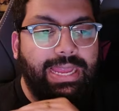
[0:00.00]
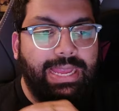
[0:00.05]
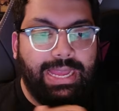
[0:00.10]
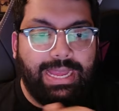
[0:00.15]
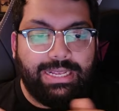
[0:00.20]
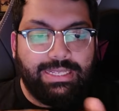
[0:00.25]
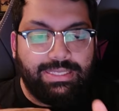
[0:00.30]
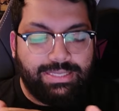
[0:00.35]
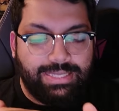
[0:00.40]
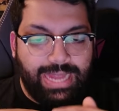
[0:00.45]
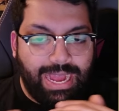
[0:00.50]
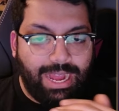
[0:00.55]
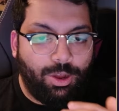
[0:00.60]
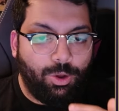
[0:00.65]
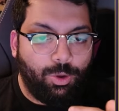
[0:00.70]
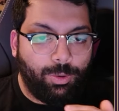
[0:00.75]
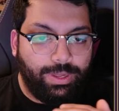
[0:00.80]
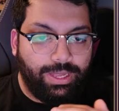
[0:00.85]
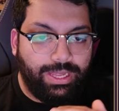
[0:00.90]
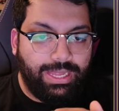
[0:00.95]
It
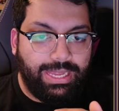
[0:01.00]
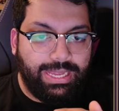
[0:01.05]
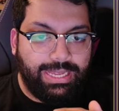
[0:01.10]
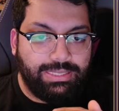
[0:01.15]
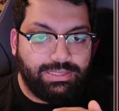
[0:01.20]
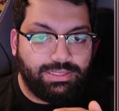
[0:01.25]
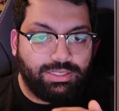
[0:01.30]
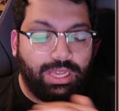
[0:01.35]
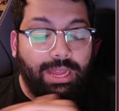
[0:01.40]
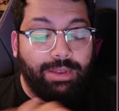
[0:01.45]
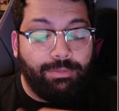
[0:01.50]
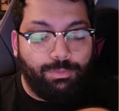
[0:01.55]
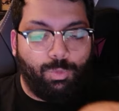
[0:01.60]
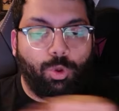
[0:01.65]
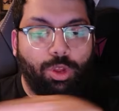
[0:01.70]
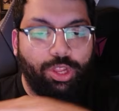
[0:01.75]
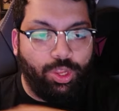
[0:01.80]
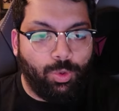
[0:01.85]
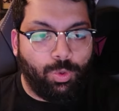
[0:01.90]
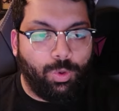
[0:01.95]
now is, and
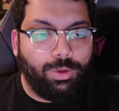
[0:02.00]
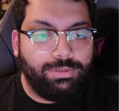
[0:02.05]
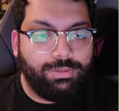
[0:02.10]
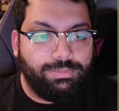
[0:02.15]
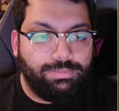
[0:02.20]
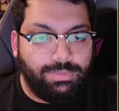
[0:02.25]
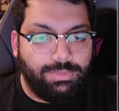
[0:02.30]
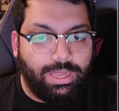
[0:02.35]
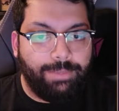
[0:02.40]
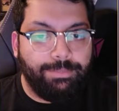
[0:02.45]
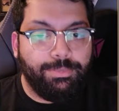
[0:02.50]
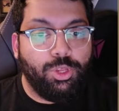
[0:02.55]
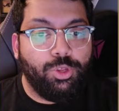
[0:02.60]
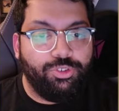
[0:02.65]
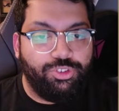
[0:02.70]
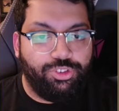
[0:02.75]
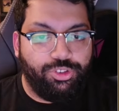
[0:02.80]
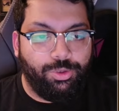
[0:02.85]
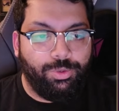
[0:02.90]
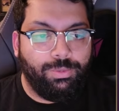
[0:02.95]
what you're
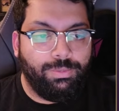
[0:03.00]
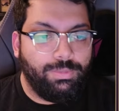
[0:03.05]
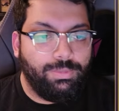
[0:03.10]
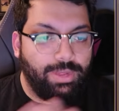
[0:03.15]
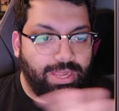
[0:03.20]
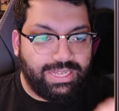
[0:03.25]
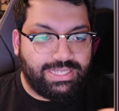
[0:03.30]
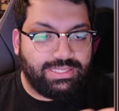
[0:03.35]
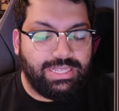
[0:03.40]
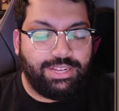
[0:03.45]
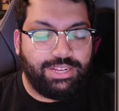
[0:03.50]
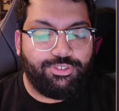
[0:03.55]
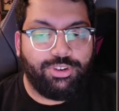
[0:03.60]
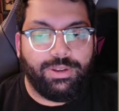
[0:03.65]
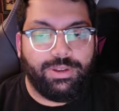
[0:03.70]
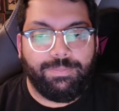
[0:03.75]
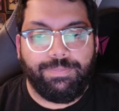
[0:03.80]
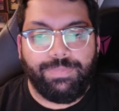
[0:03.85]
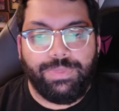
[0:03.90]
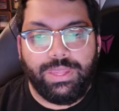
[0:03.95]
immune to, etc.